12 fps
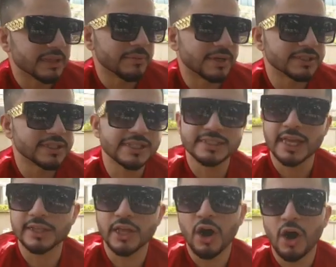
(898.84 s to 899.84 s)
anything because they're
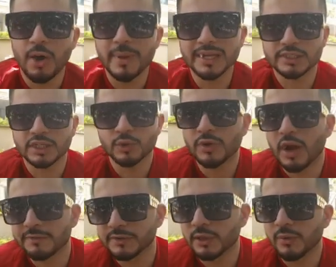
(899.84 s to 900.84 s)
saying that oh, basically we're
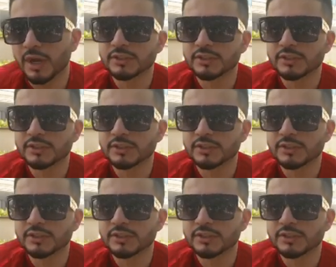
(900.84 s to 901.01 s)
not feeling